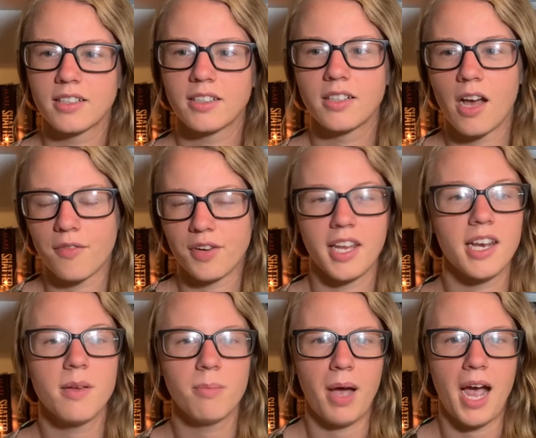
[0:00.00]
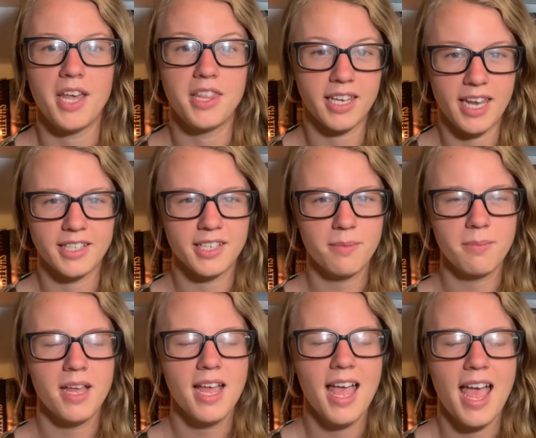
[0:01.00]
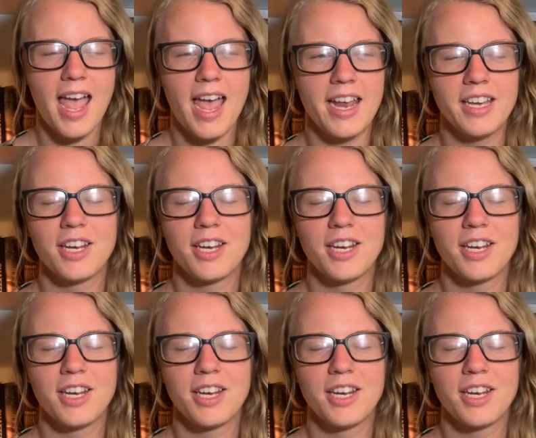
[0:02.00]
coveted by the kingdom. And